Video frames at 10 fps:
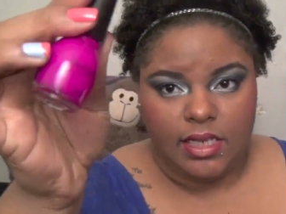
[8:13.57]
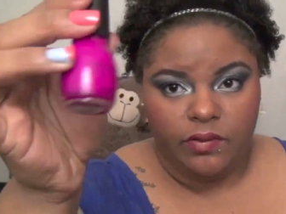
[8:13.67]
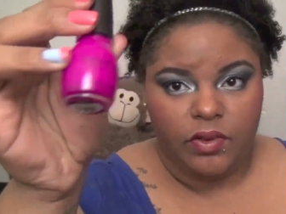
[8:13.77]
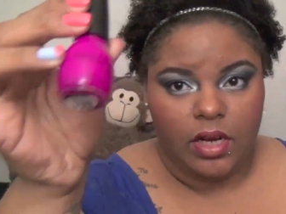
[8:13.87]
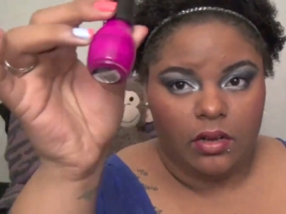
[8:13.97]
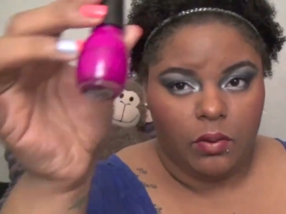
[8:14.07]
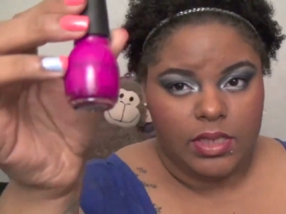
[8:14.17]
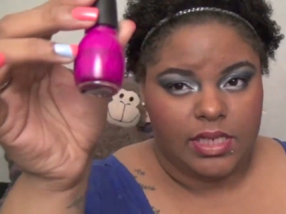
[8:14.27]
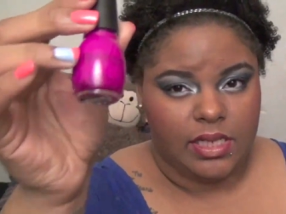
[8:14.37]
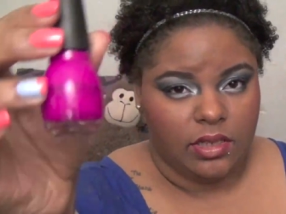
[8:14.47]
Sinful Color
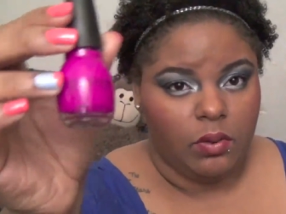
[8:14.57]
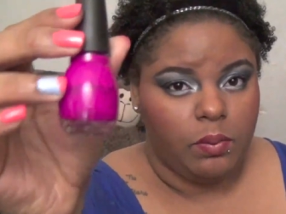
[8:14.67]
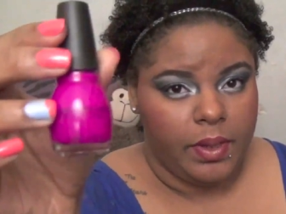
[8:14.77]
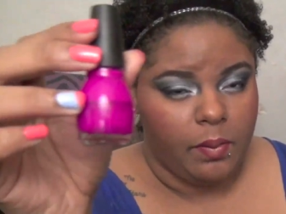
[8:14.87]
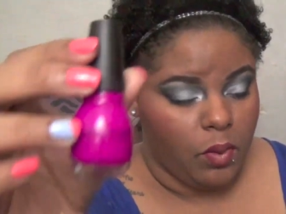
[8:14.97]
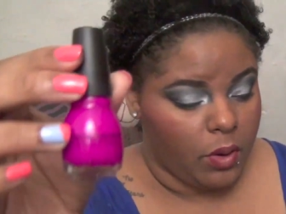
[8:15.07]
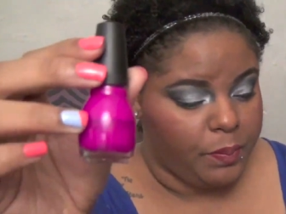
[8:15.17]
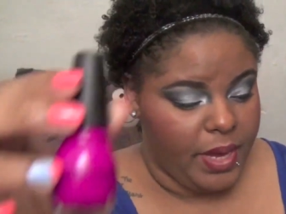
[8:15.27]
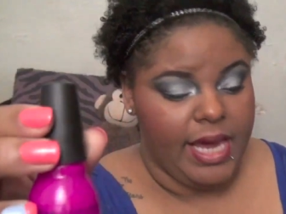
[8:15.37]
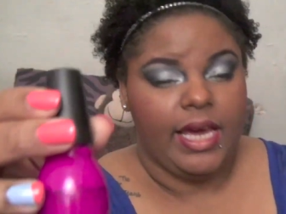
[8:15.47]
ones is a little bit more
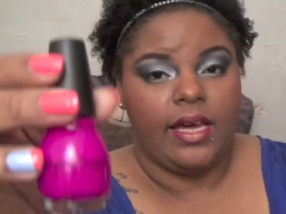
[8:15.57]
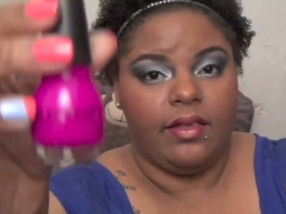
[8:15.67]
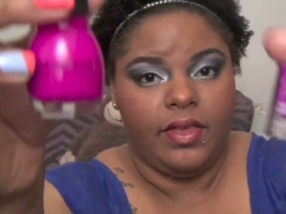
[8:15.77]
pink